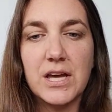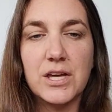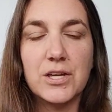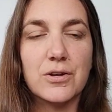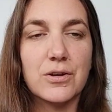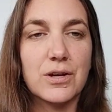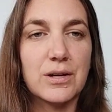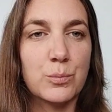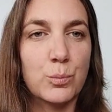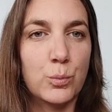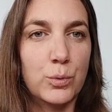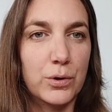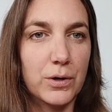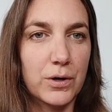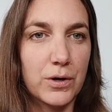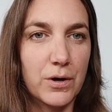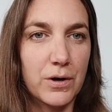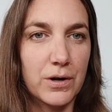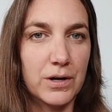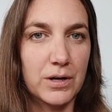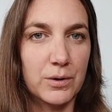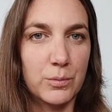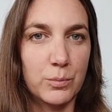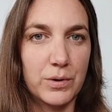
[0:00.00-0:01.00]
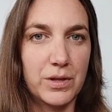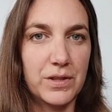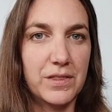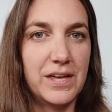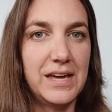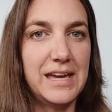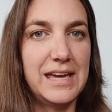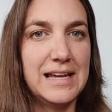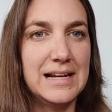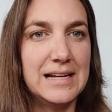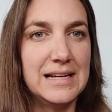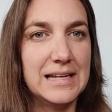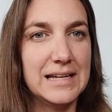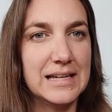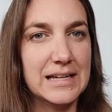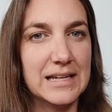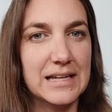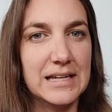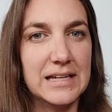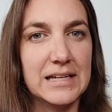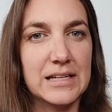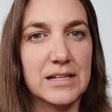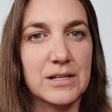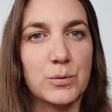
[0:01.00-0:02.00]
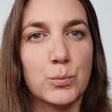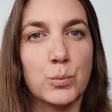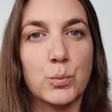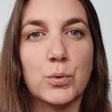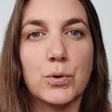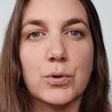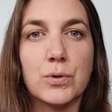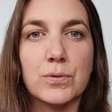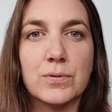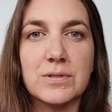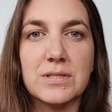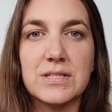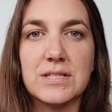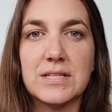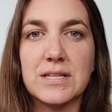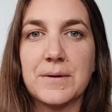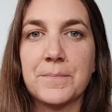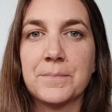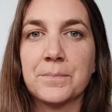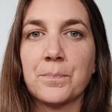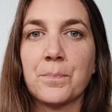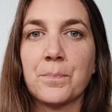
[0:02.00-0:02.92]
You can work on it with healing in wounds